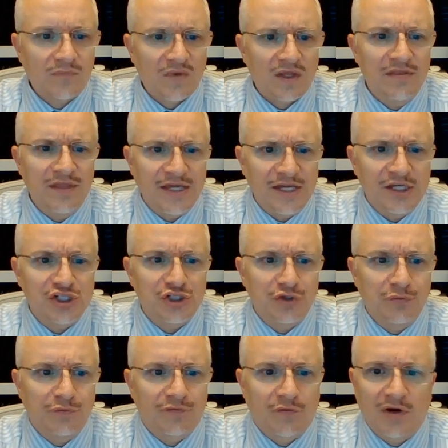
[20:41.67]
the
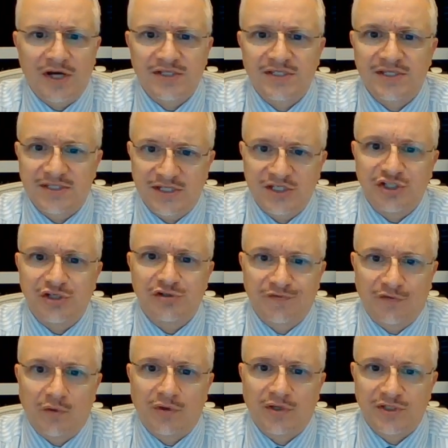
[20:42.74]
issue for us is this year's
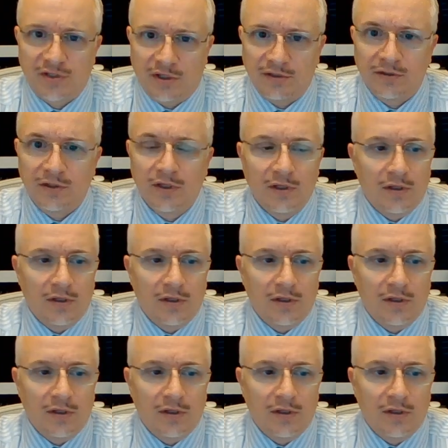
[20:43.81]
focused on